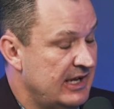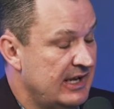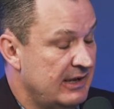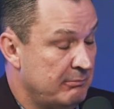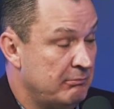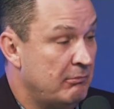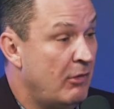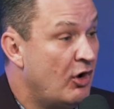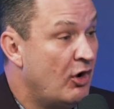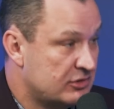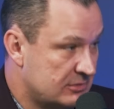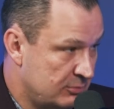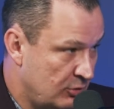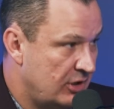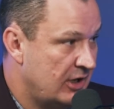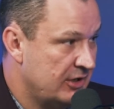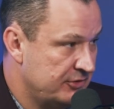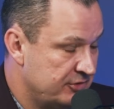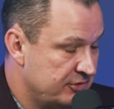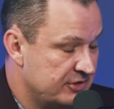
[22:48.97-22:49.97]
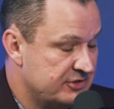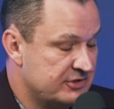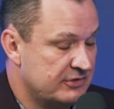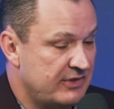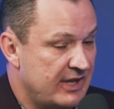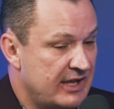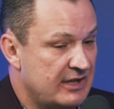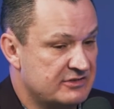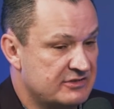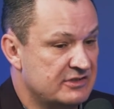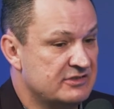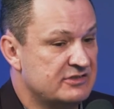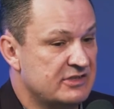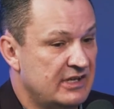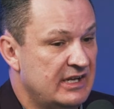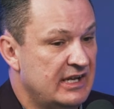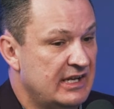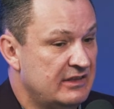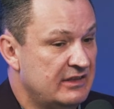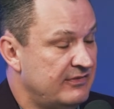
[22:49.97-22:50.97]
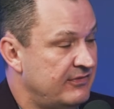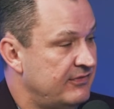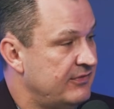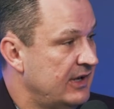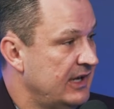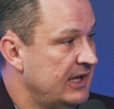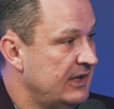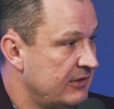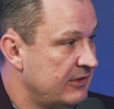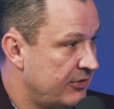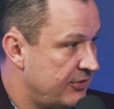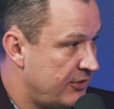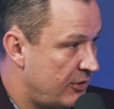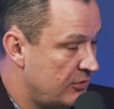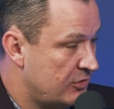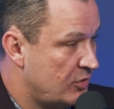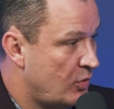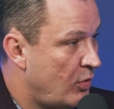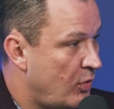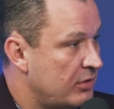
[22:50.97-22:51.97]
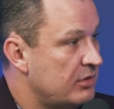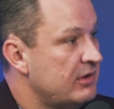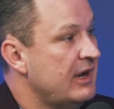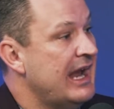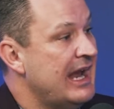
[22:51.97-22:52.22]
in the third quarter